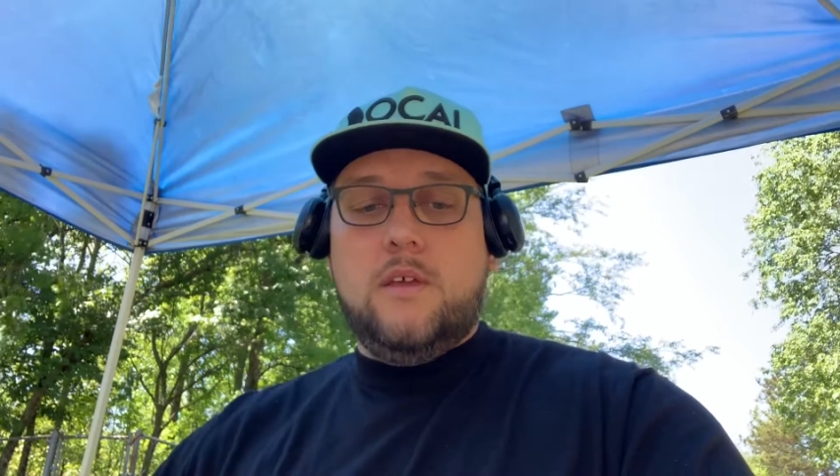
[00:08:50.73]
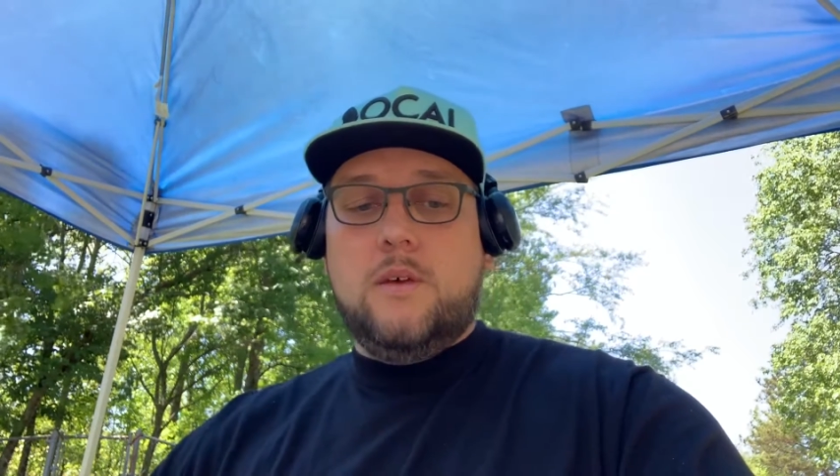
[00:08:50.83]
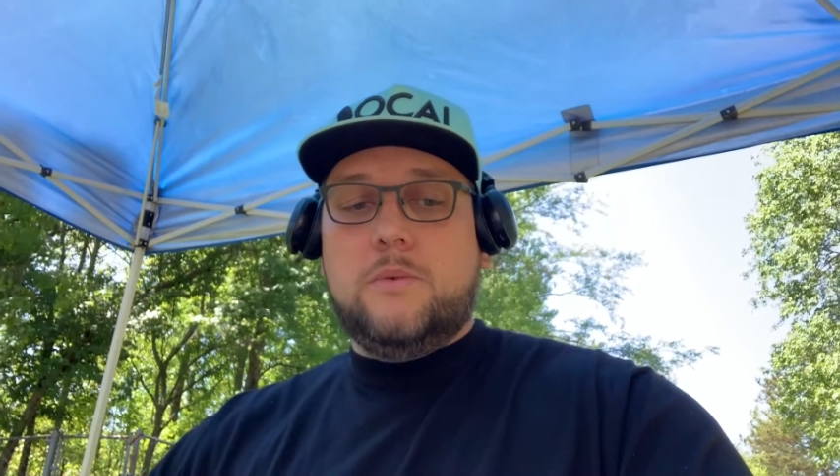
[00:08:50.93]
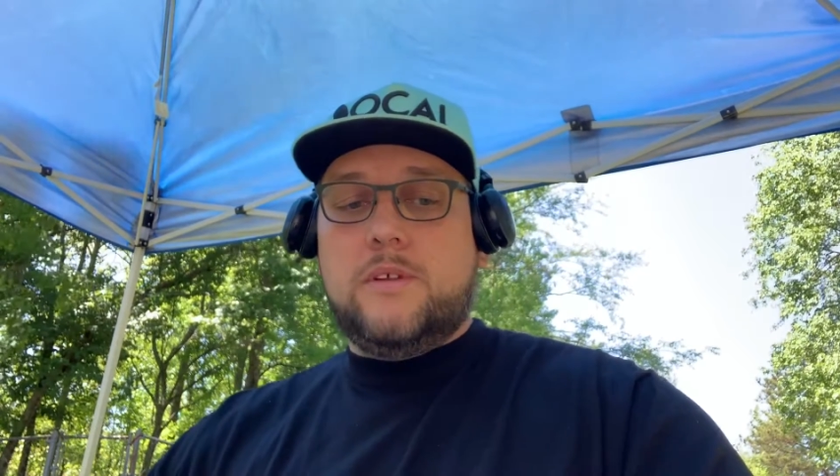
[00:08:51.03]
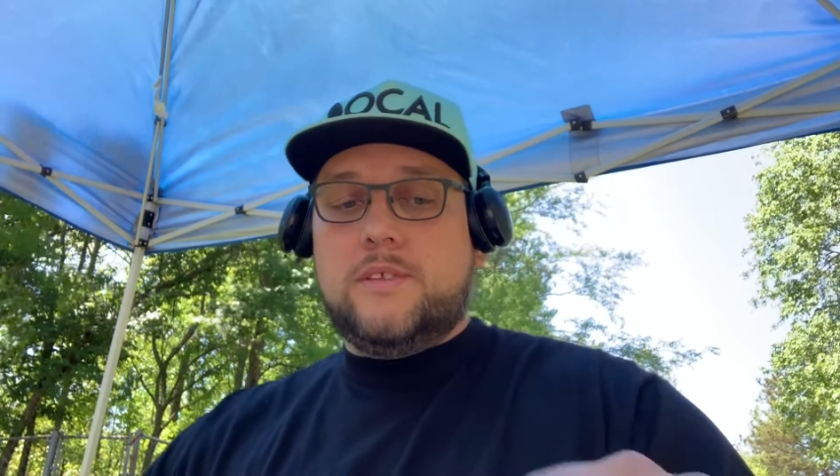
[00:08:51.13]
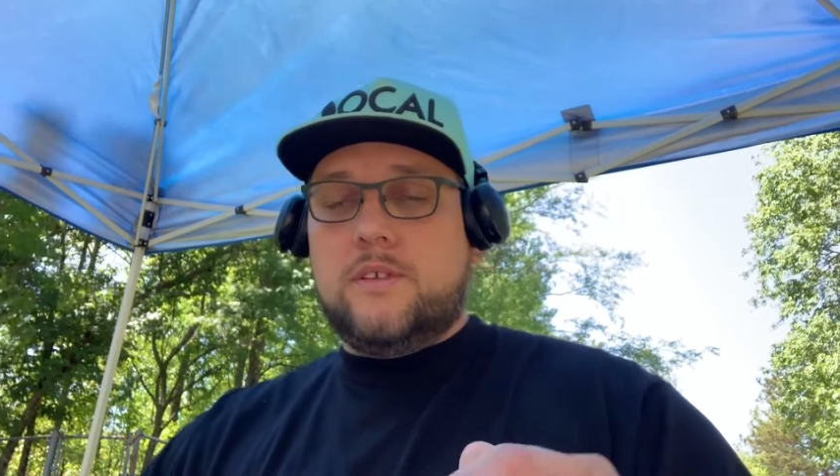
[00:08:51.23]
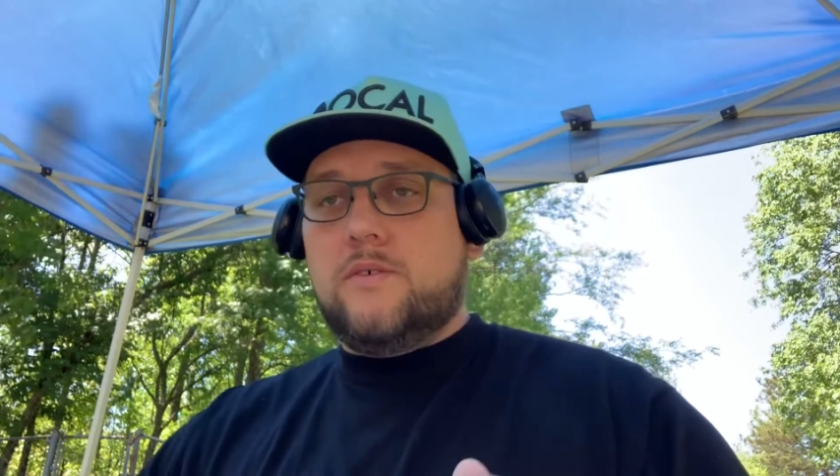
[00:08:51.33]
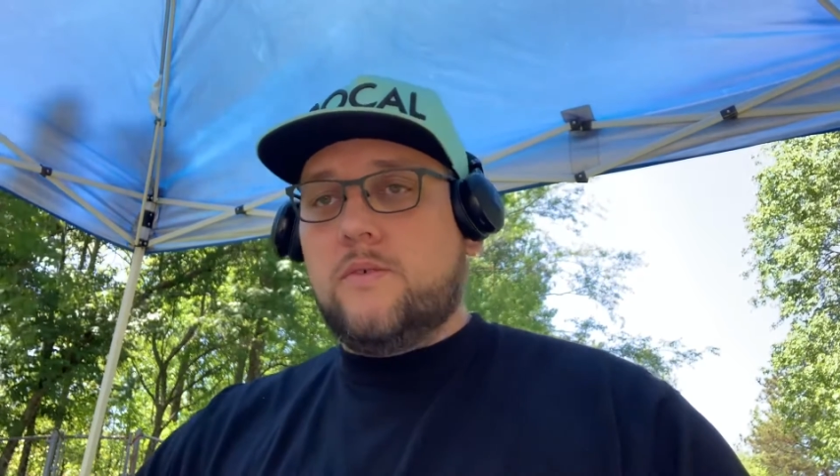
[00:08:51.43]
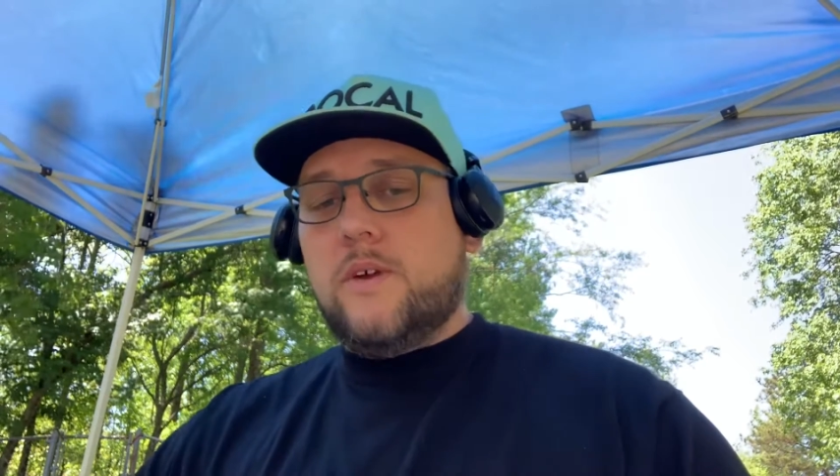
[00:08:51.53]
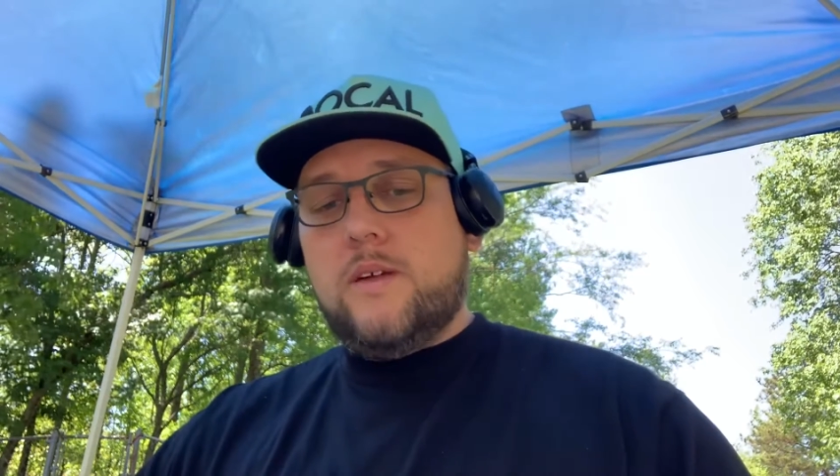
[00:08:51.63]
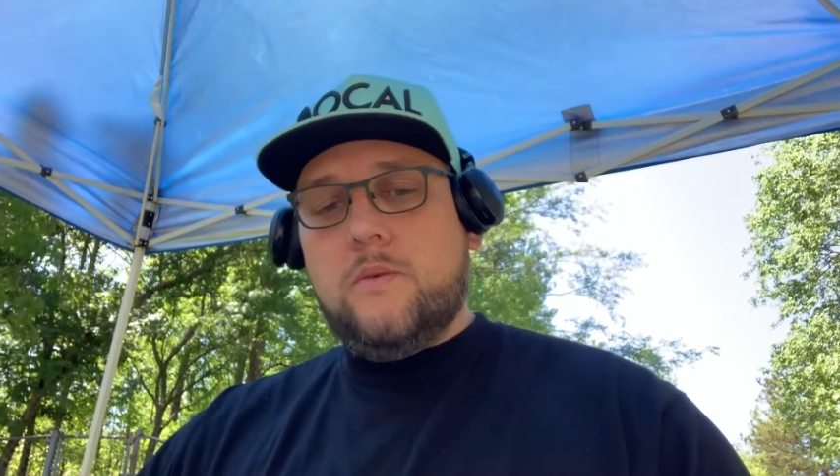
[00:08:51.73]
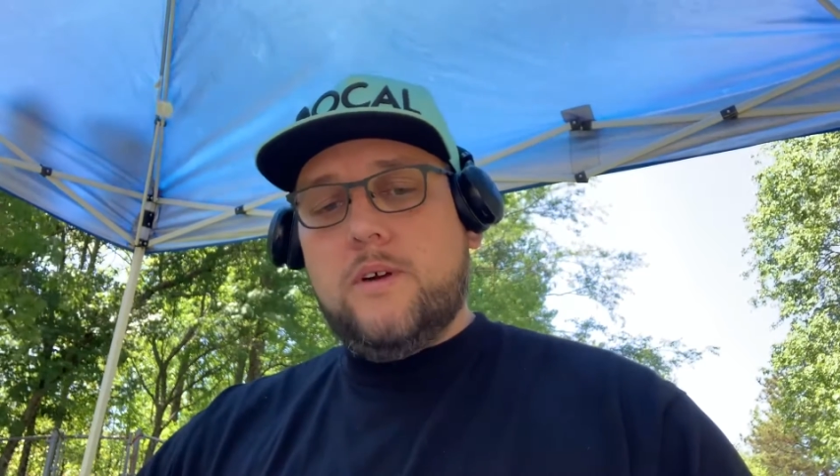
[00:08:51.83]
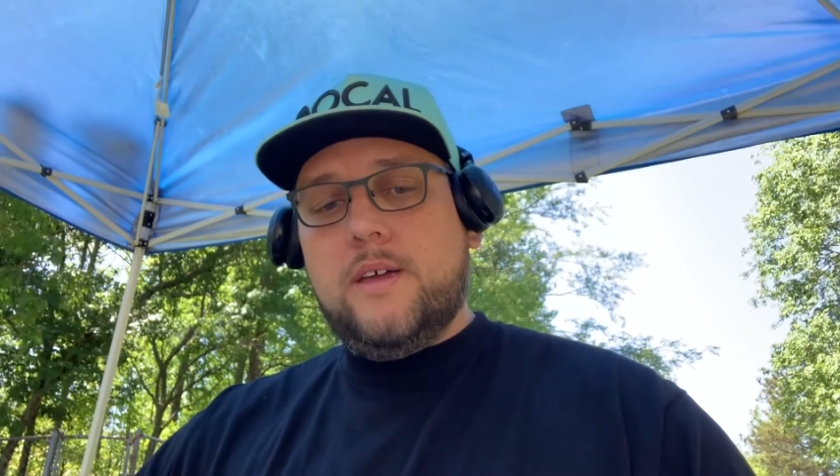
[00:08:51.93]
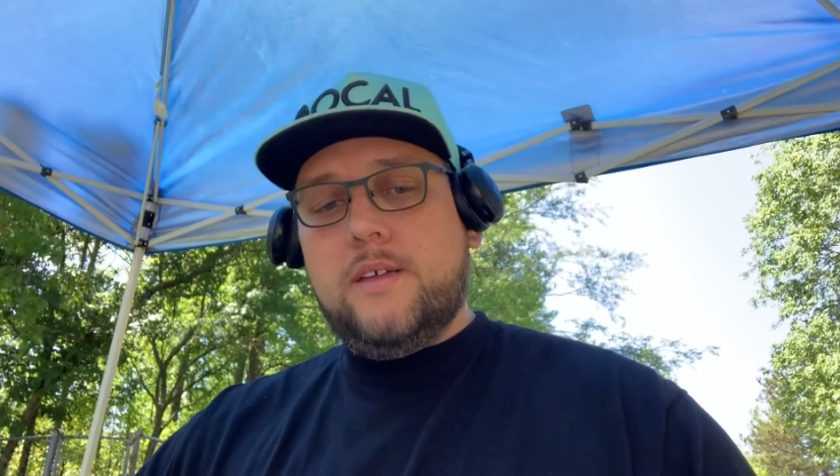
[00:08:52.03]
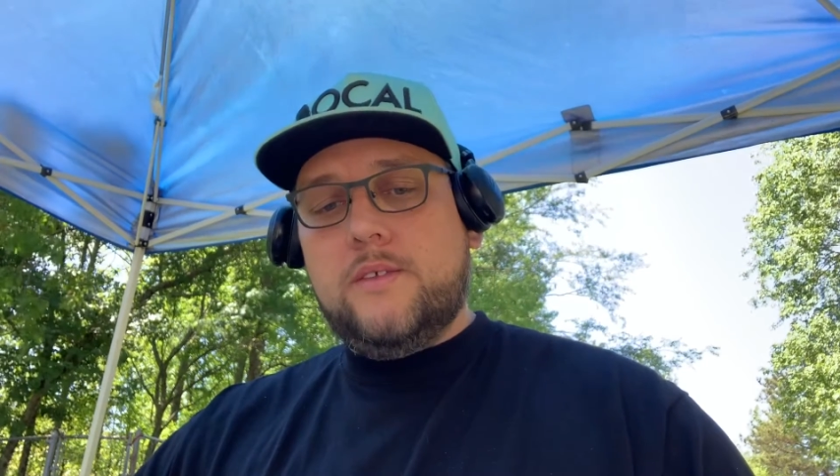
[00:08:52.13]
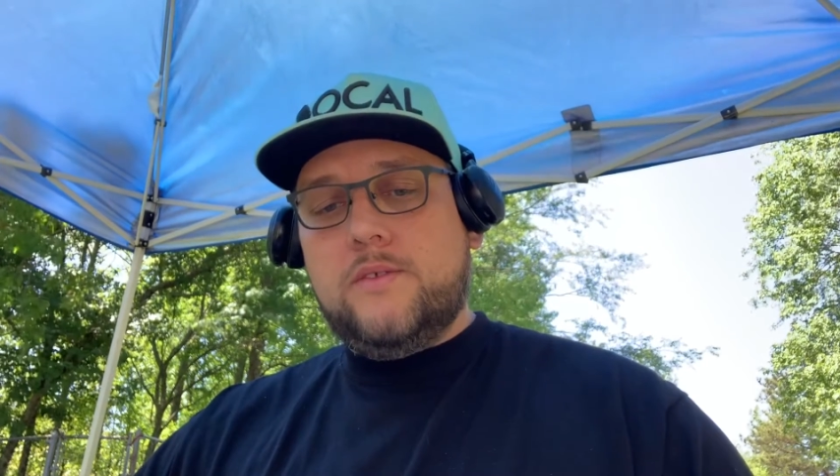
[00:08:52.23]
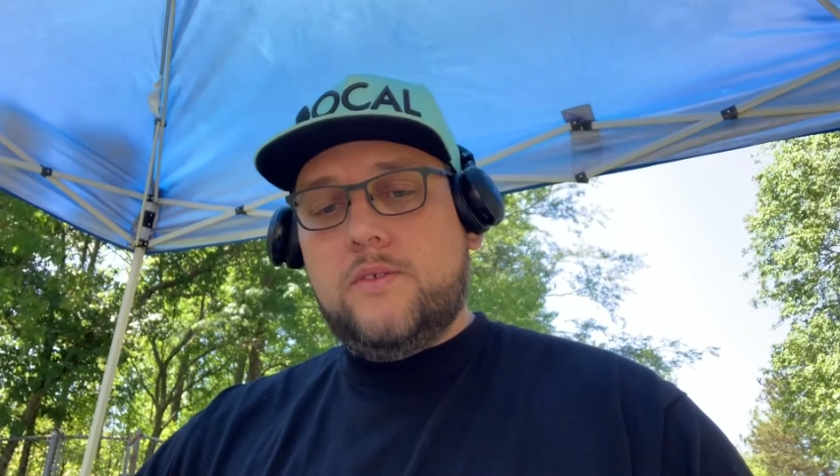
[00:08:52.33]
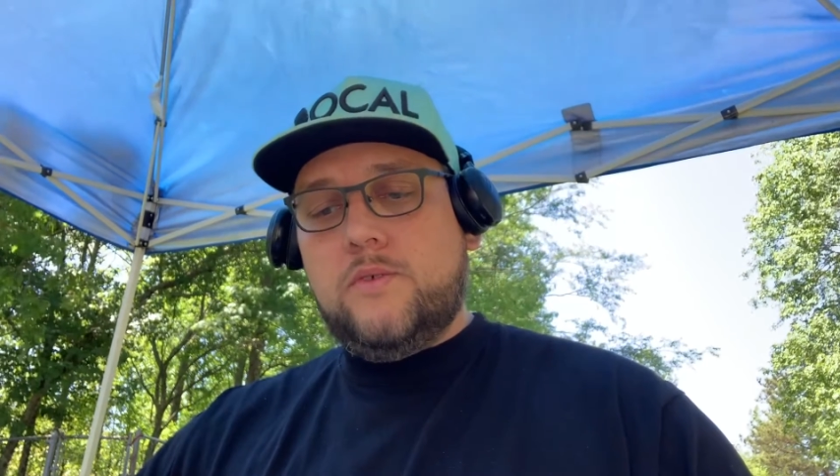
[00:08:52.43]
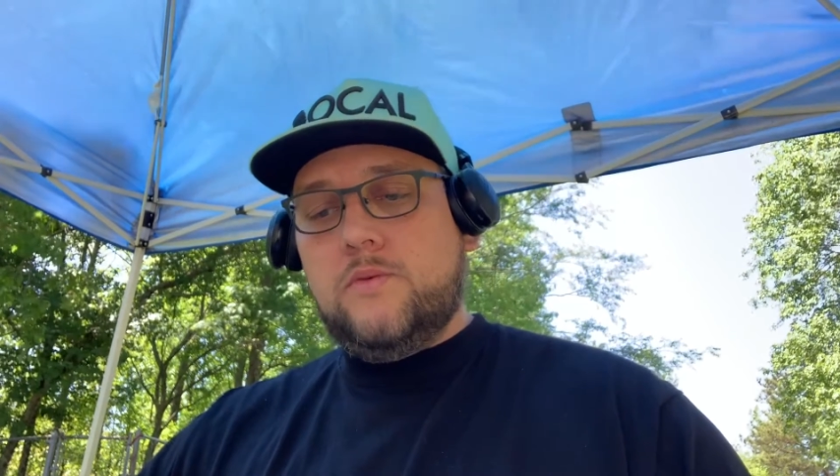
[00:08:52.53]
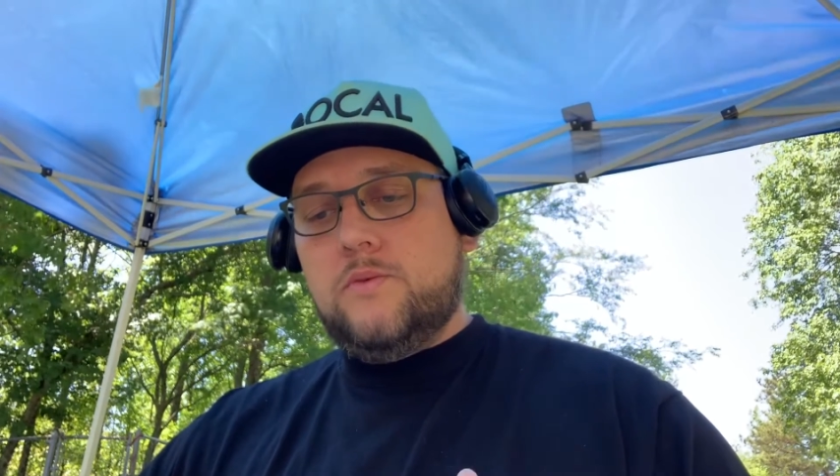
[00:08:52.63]
But it's a great way
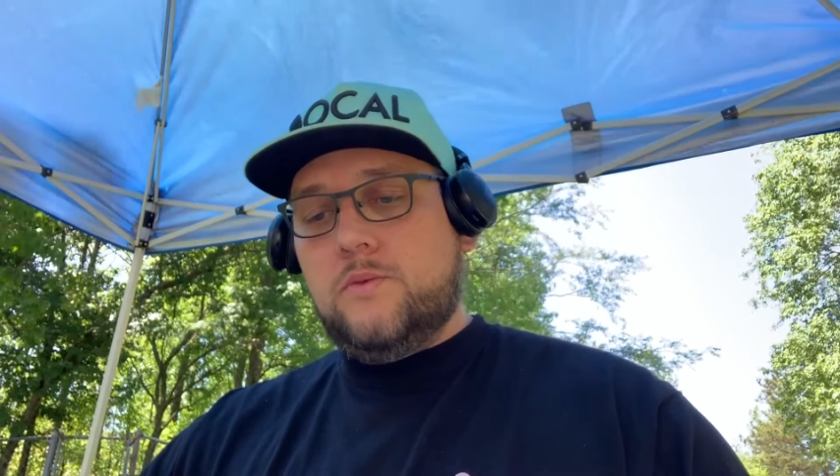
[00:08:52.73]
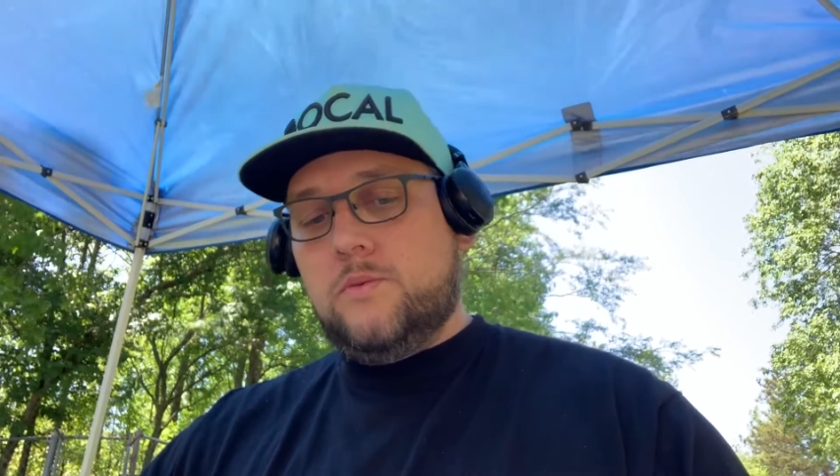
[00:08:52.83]
to